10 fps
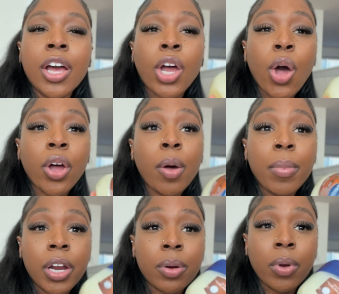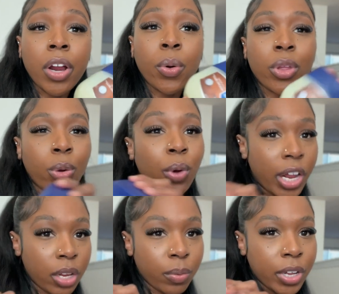Cocoa butter one or the
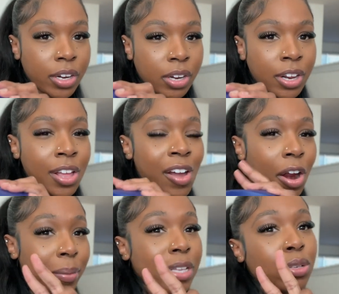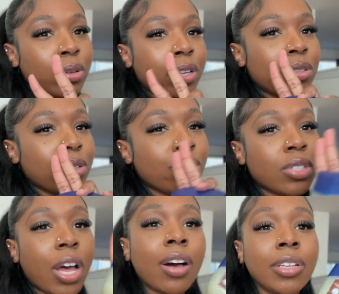regular one are my two
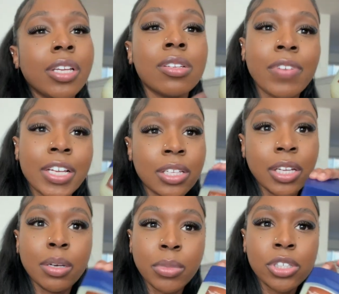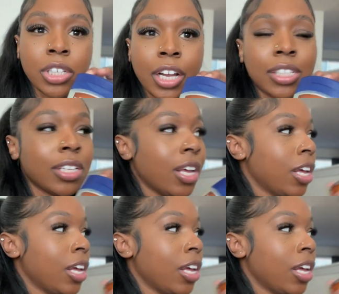go-tos. I only use Vaseline to moisturize.